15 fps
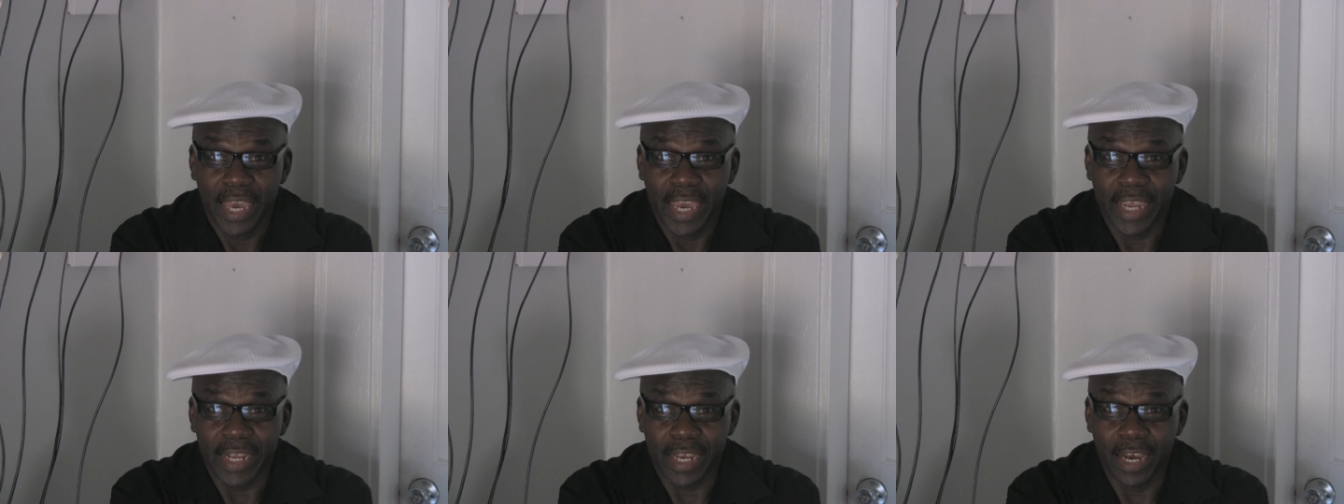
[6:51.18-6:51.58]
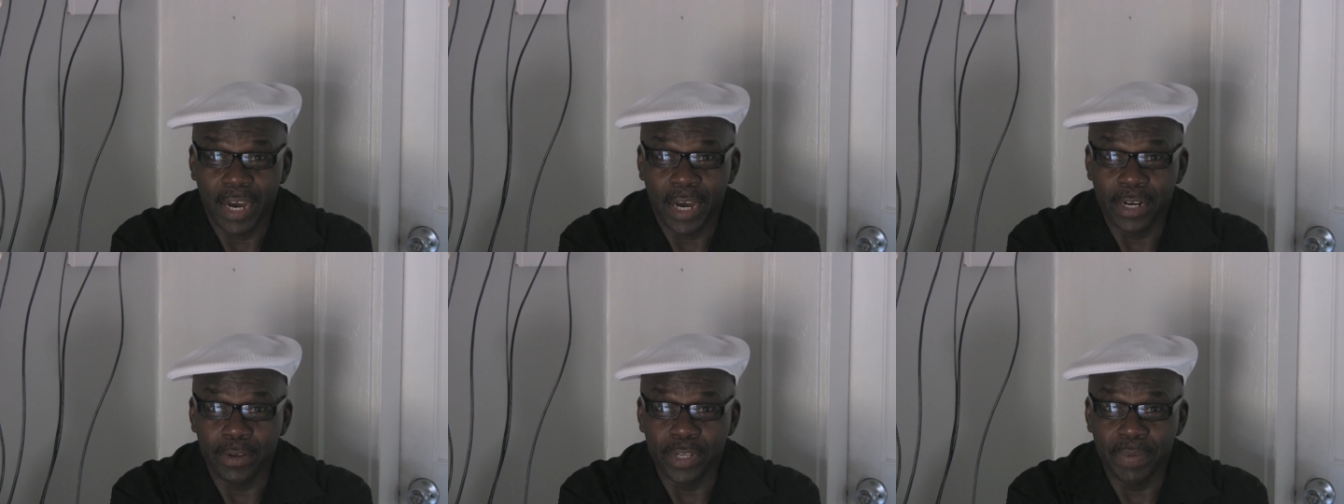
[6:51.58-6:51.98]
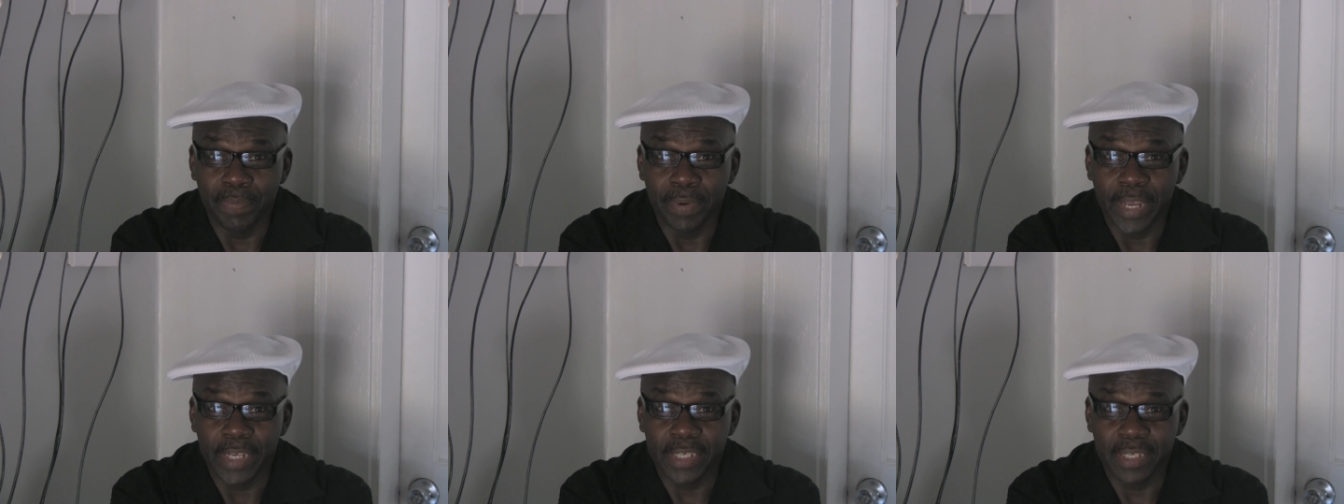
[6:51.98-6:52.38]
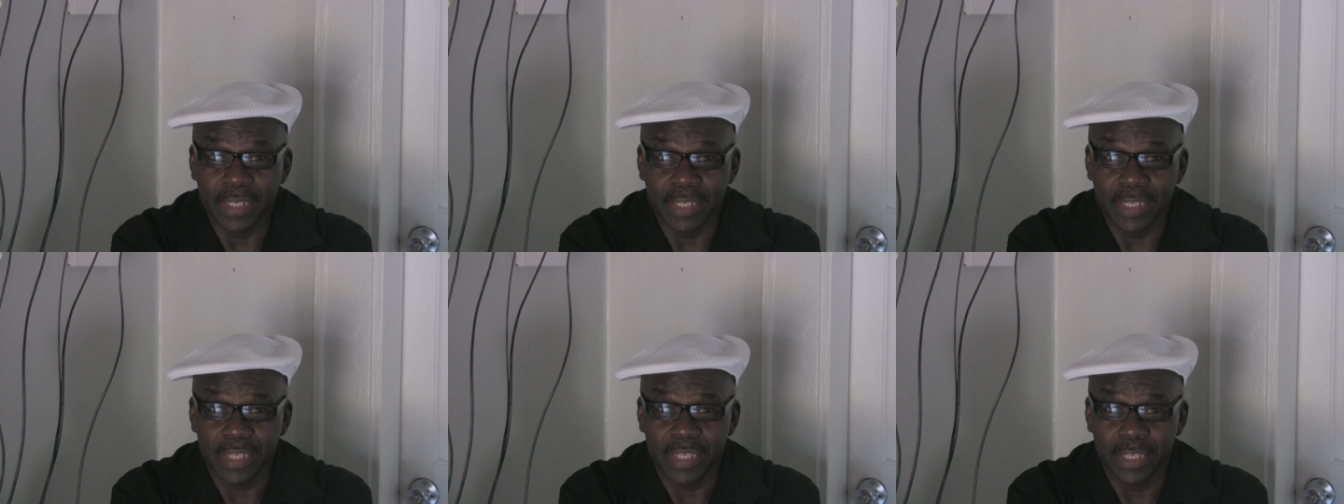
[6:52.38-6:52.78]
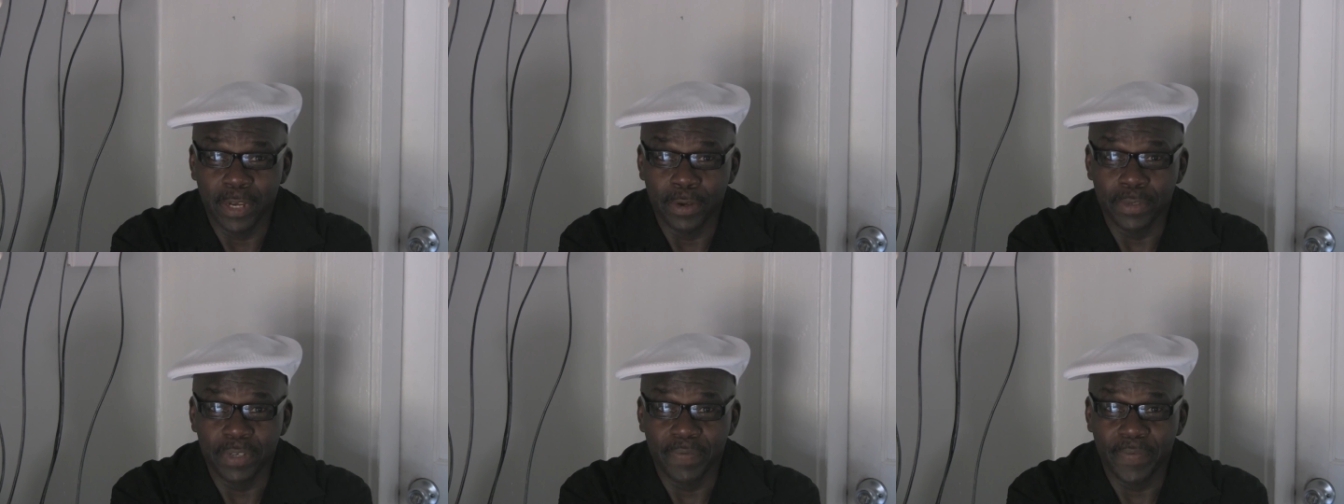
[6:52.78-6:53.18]
And God only blesses
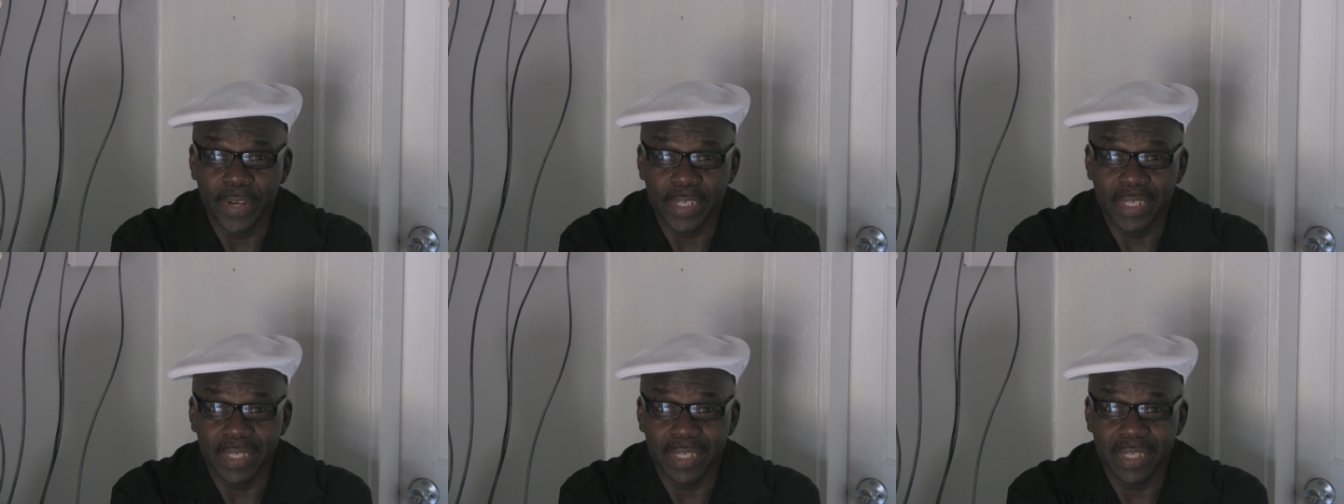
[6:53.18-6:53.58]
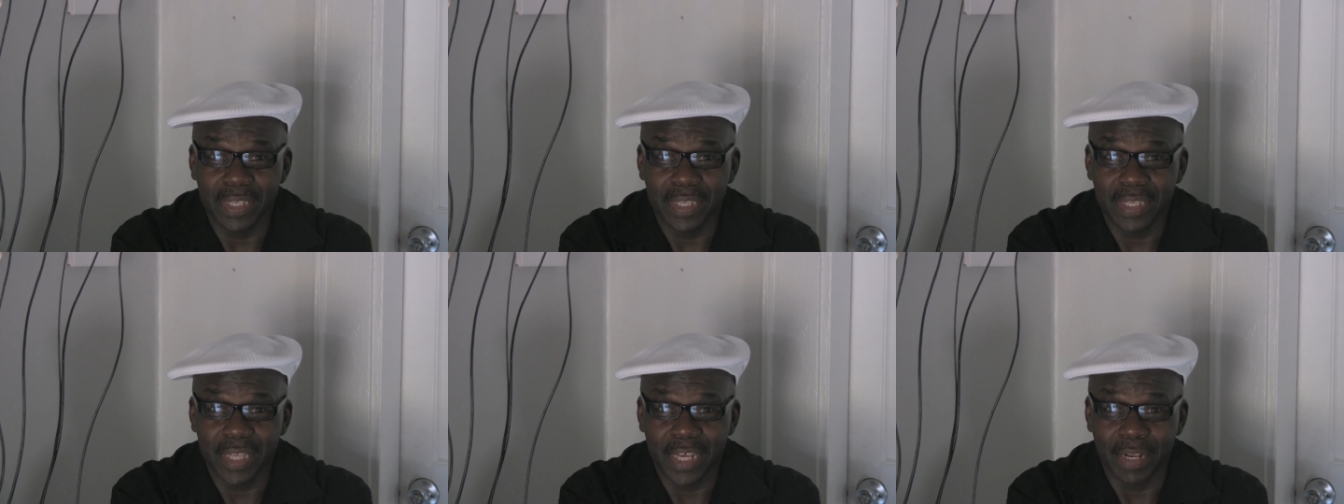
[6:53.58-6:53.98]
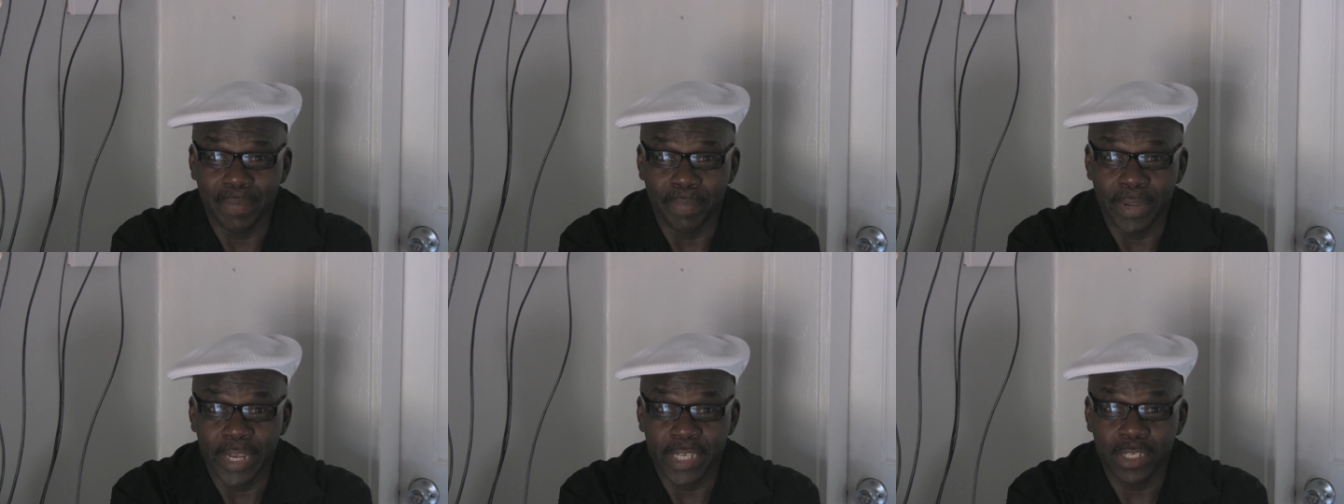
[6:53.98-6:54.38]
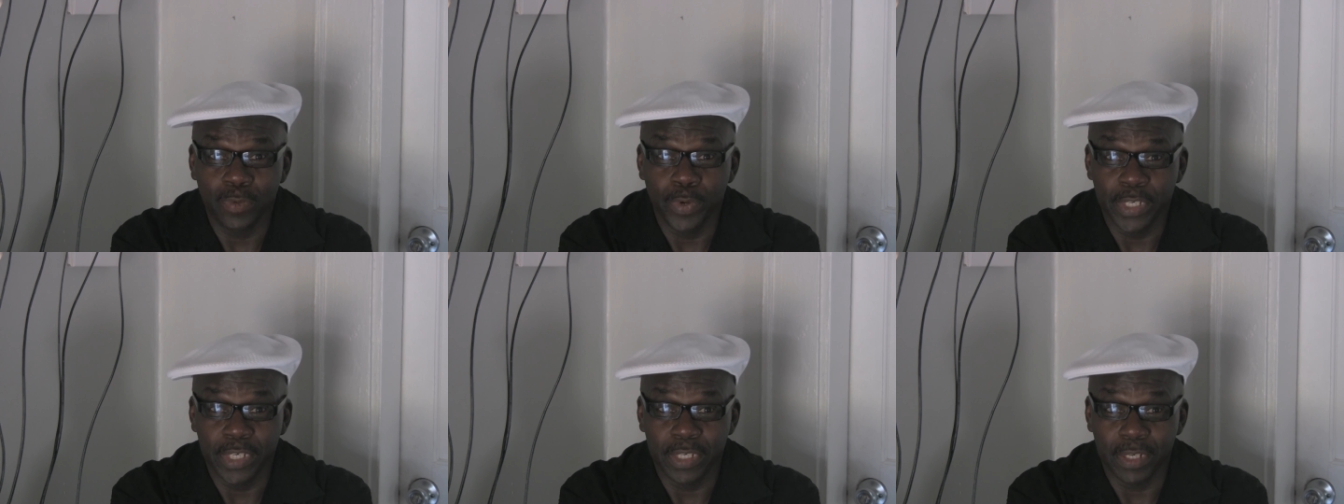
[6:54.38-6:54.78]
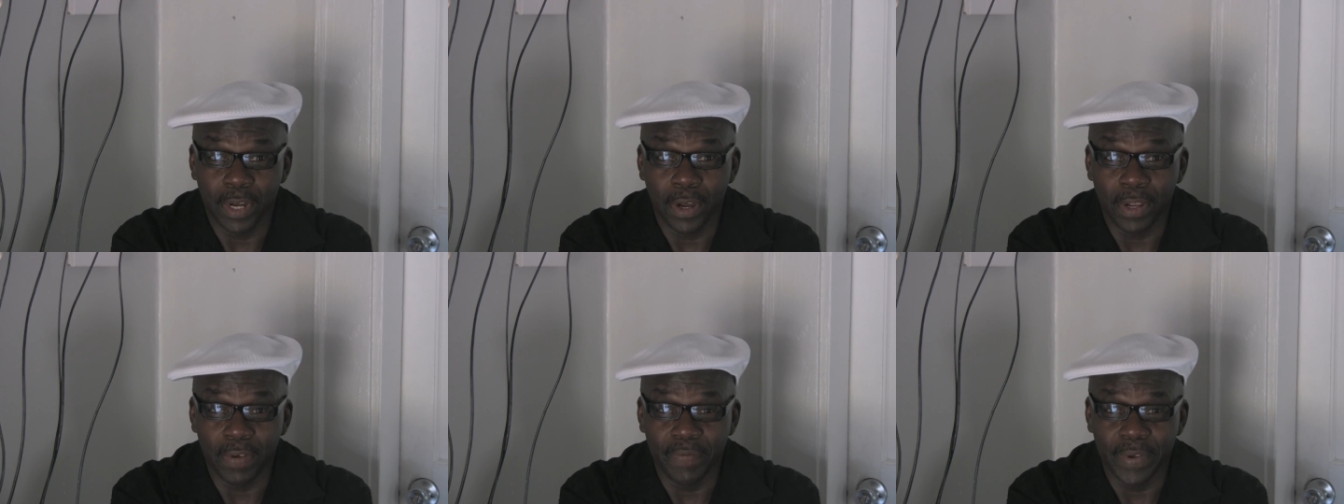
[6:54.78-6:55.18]
those of us that are blessed, which is
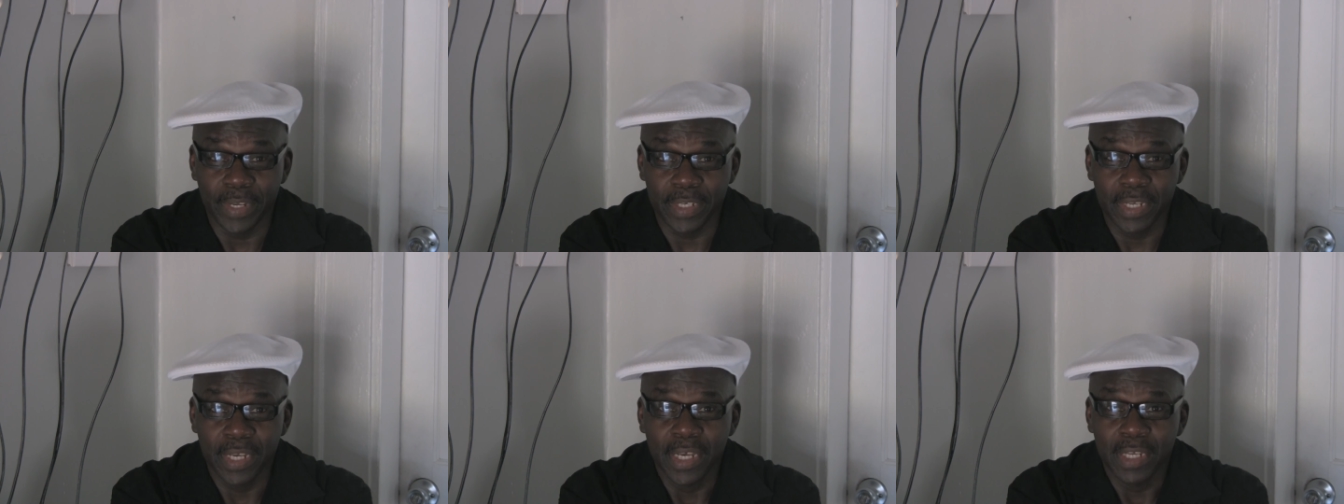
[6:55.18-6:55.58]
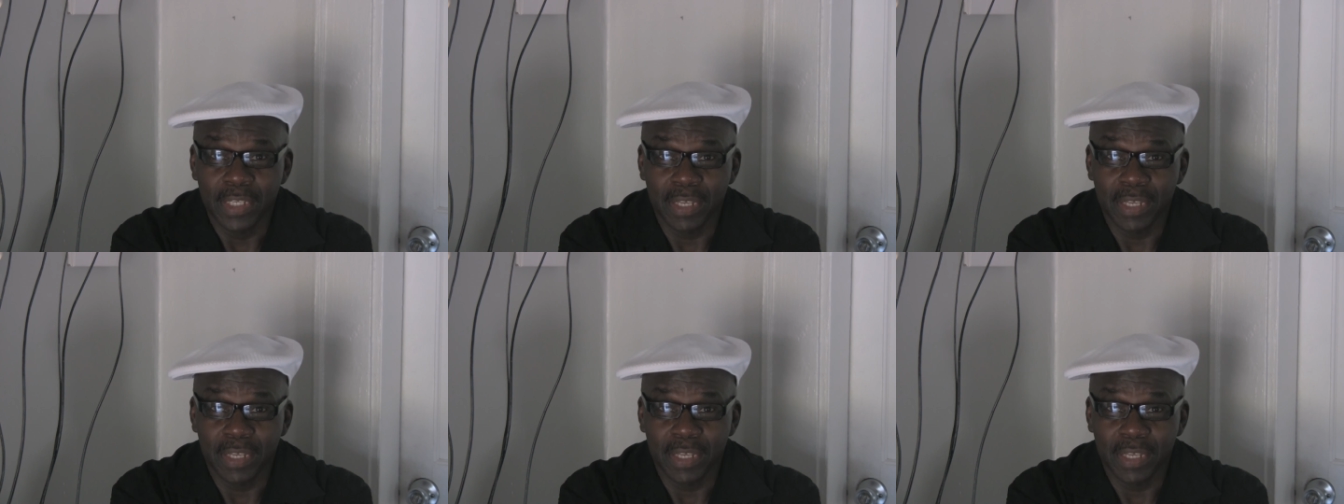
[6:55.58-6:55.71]
all of us,